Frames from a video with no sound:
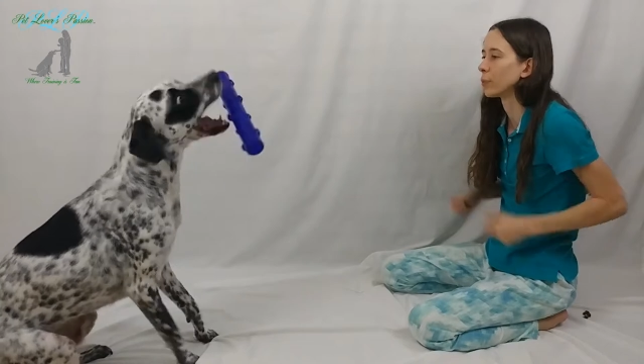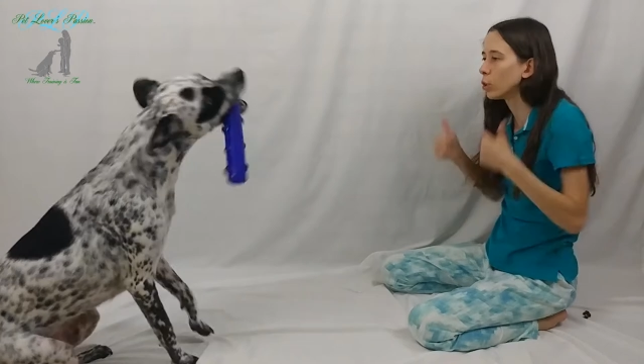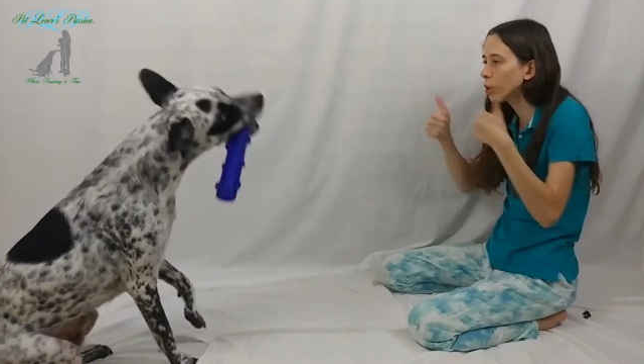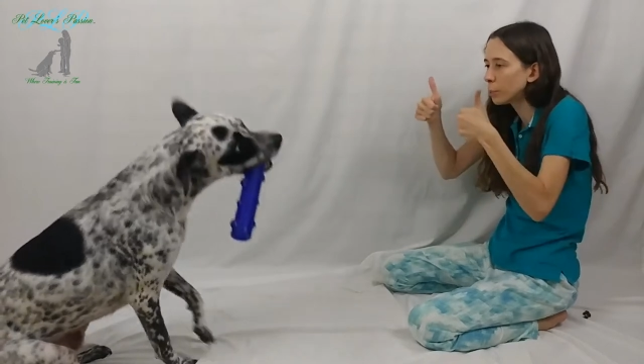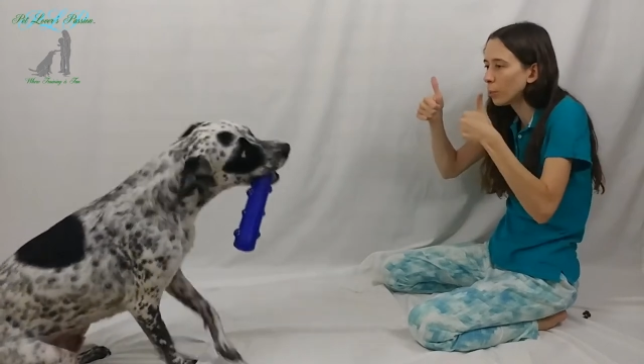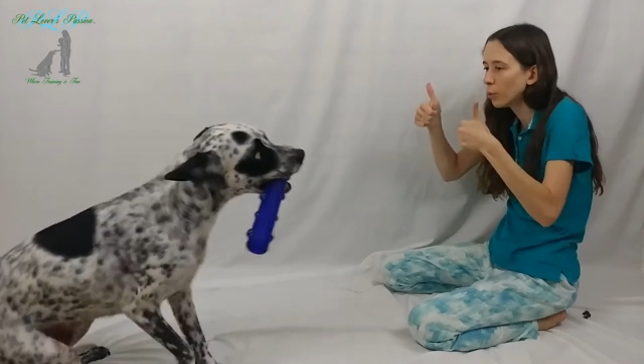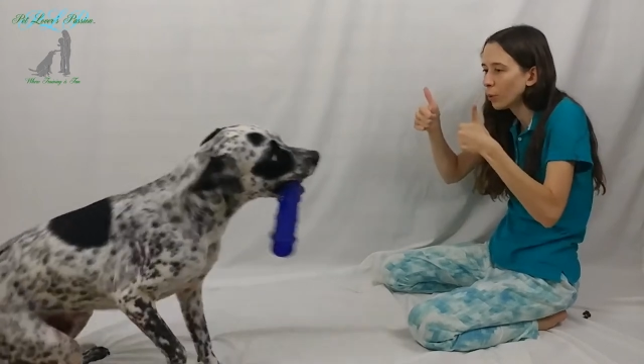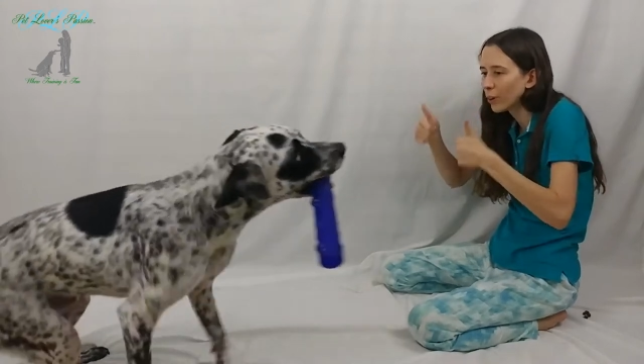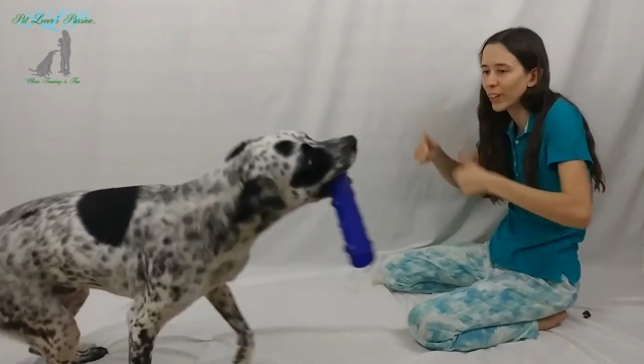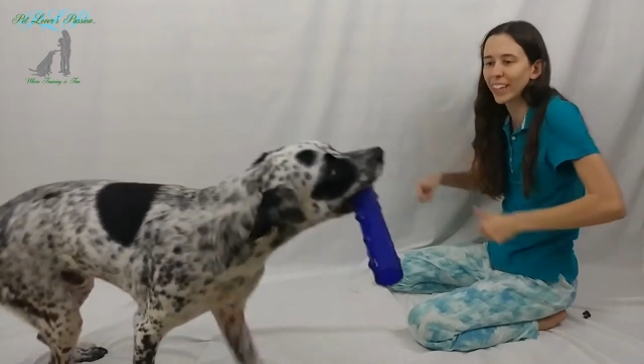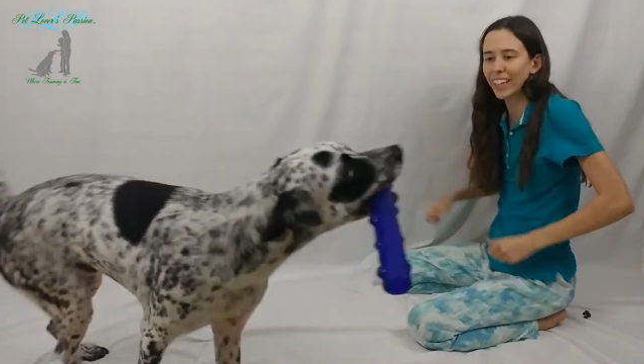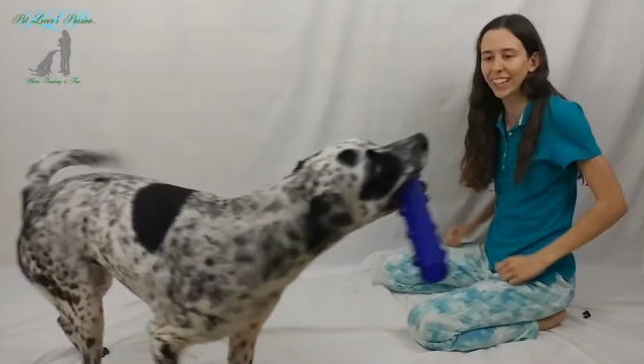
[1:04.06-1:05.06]
Good
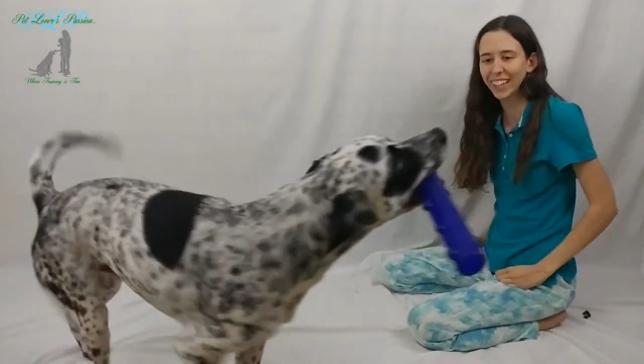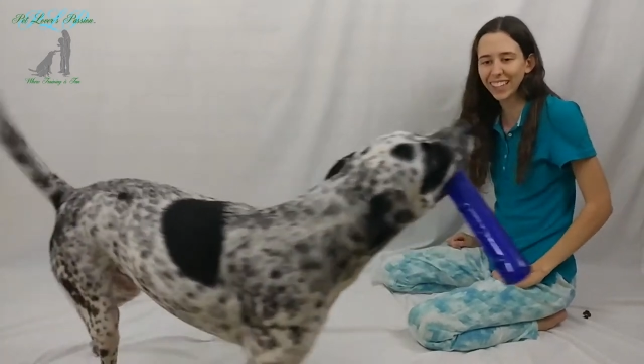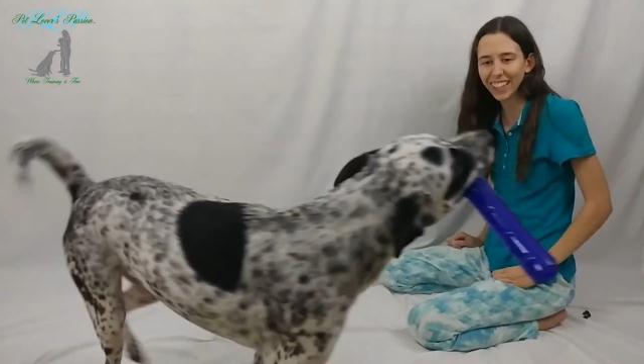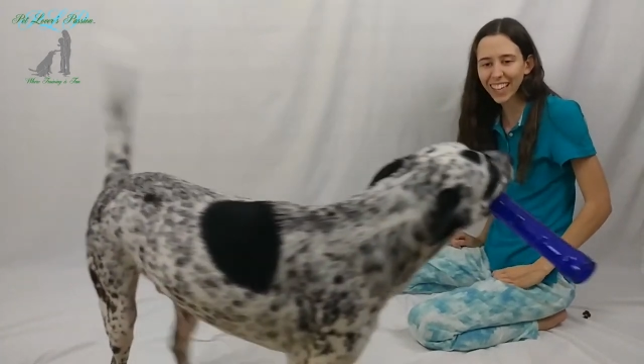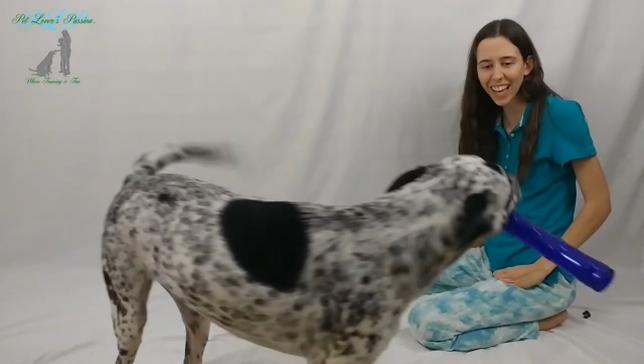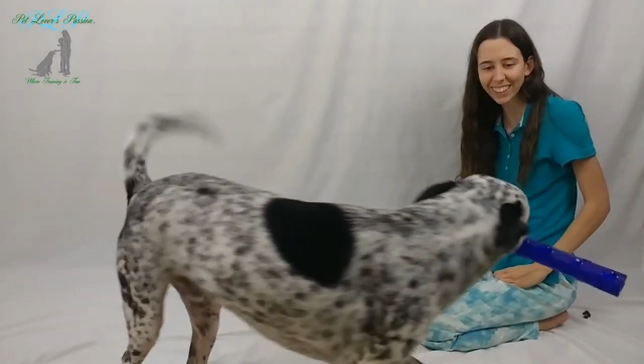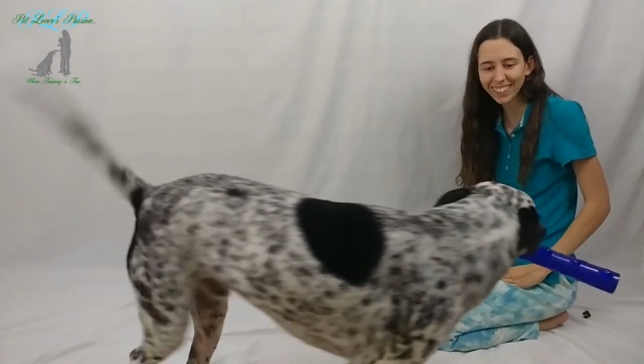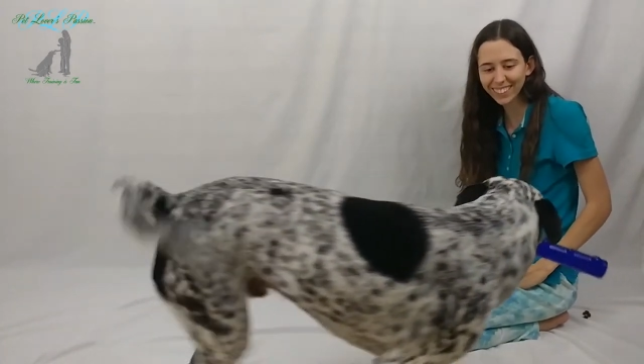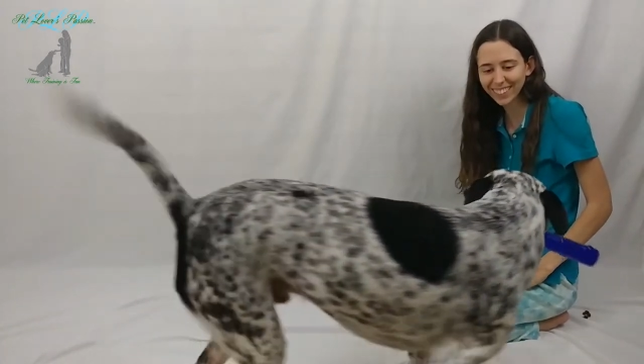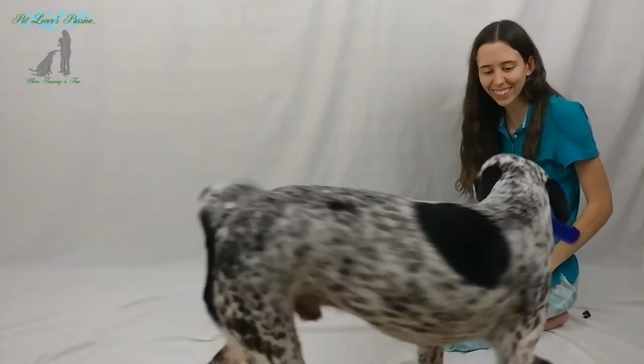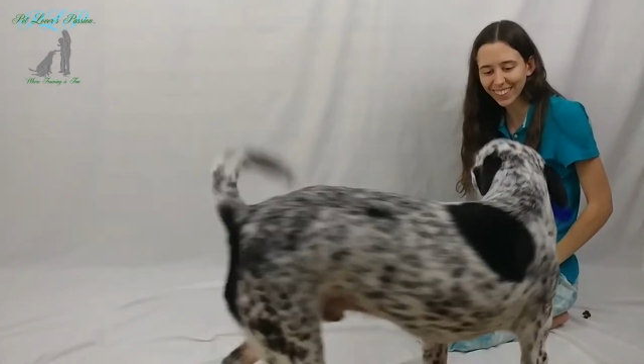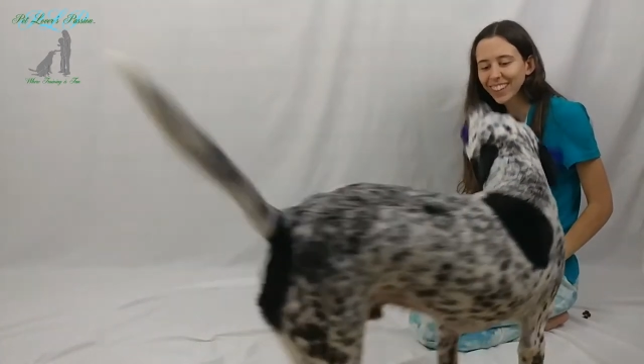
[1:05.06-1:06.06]
boy!
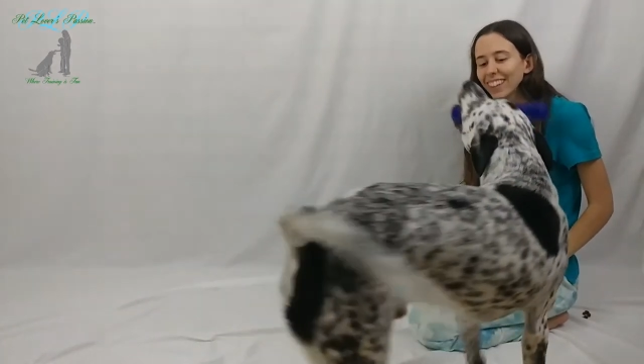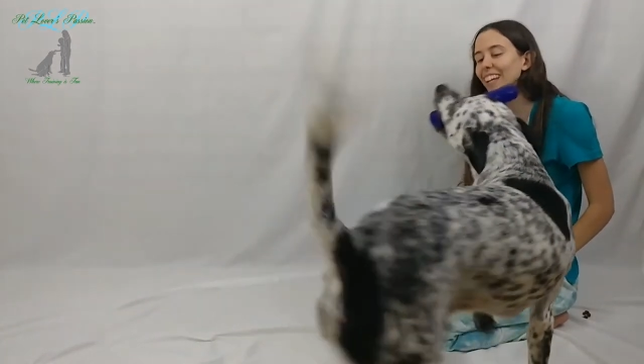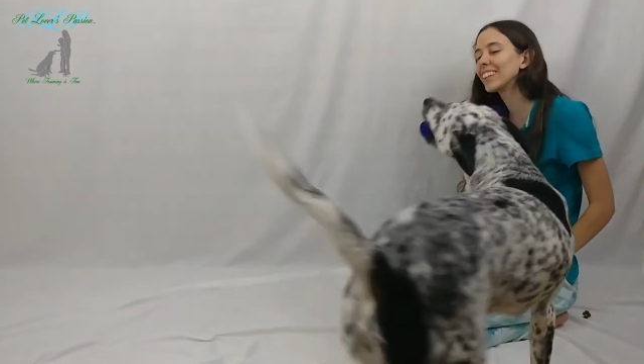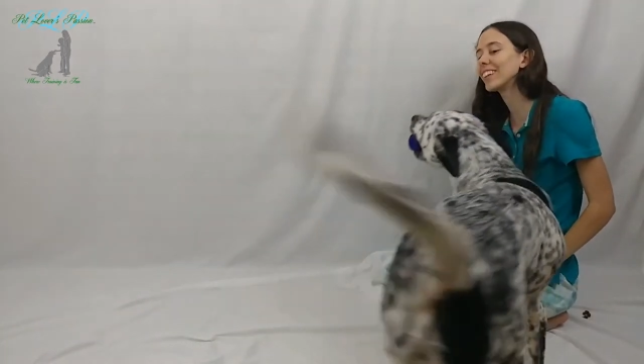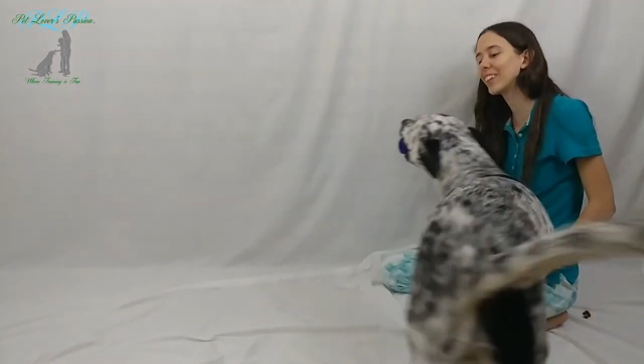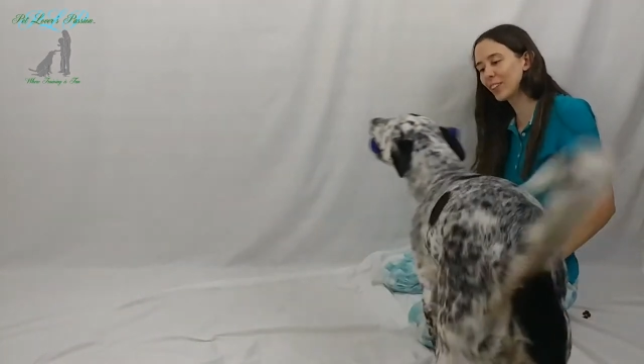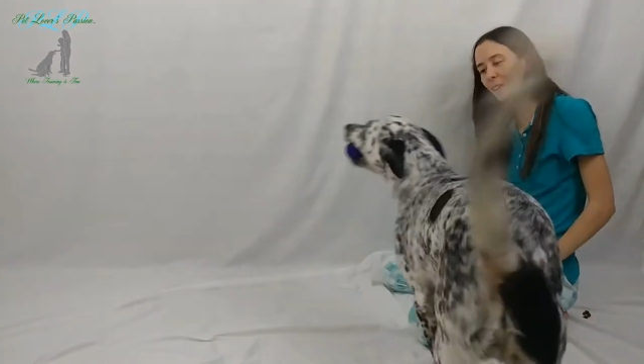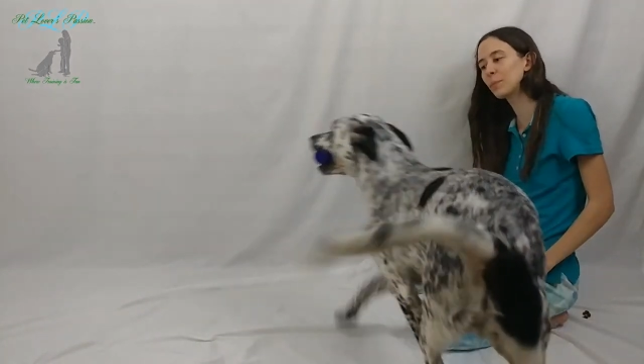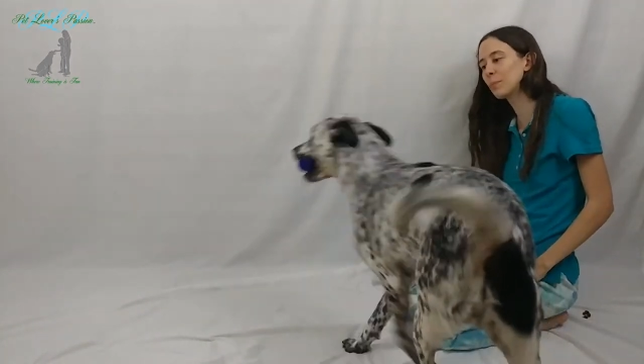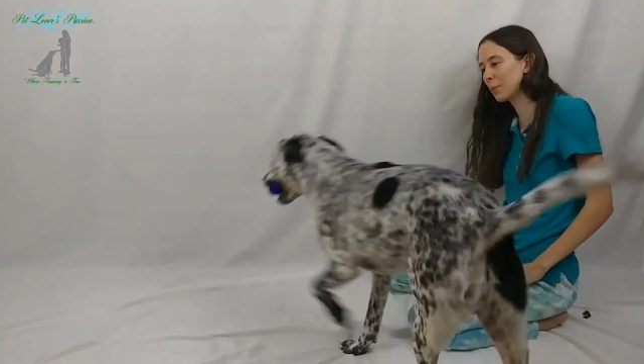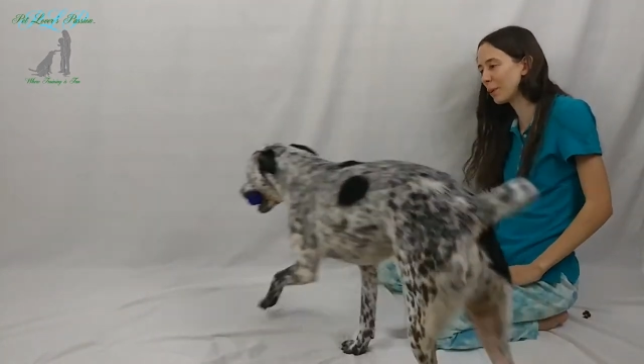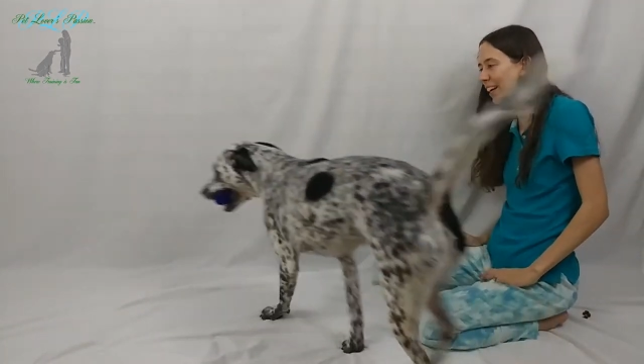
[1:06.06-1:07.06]
Yes! That's a good
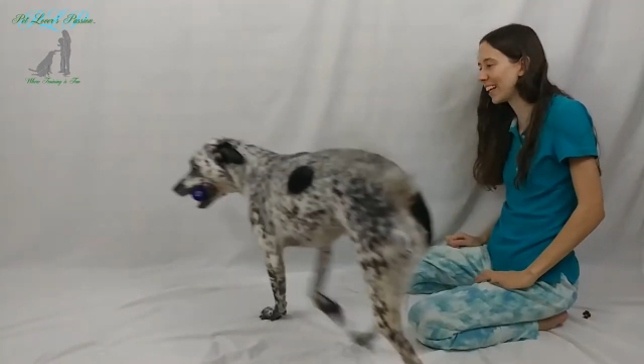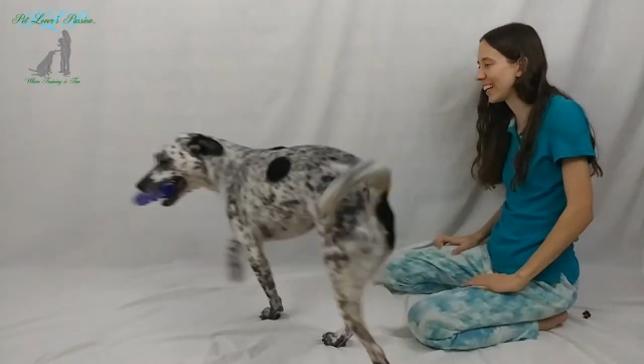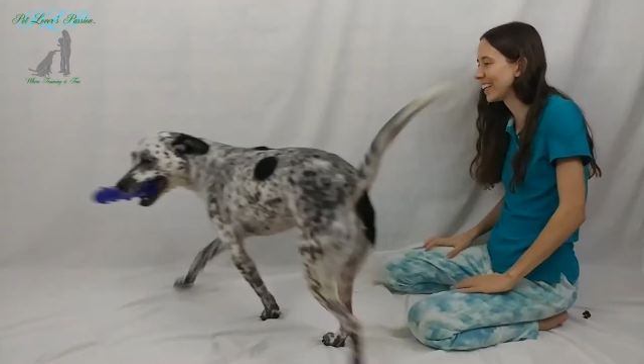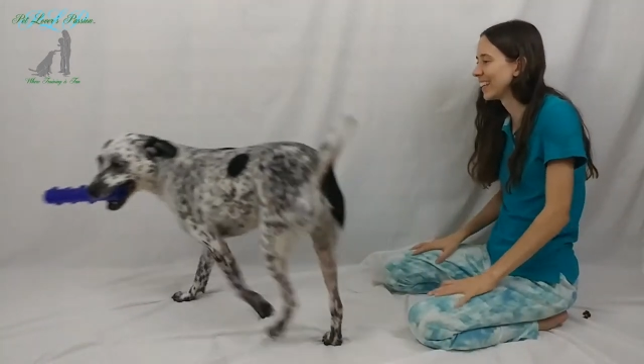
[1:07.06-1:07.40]
boy!